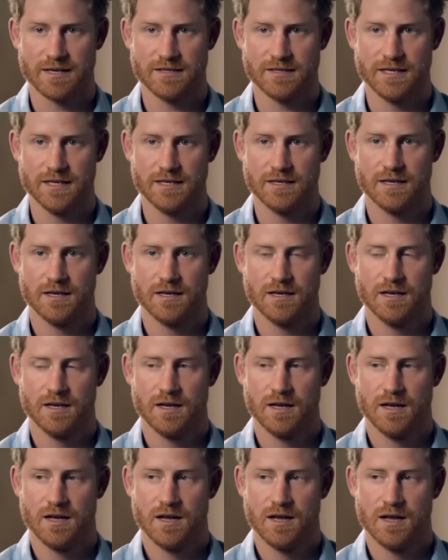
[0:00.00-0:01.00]
it was just
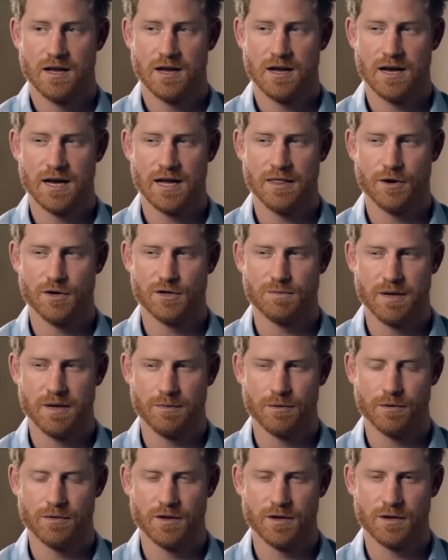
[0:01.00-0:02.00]
more proof that she
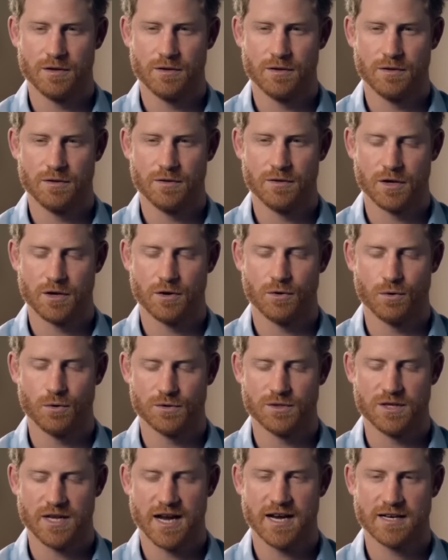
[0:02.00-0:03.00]
was acting.
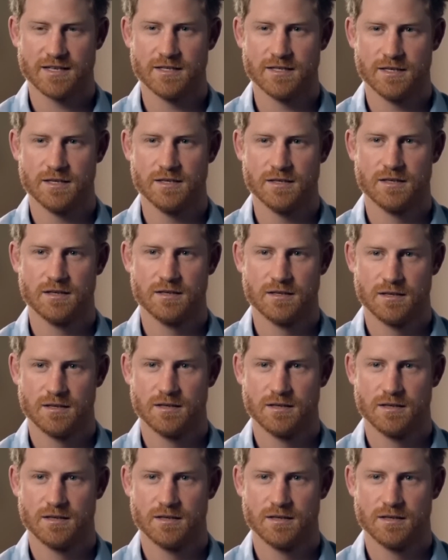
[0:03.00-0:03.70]
They zoomed in,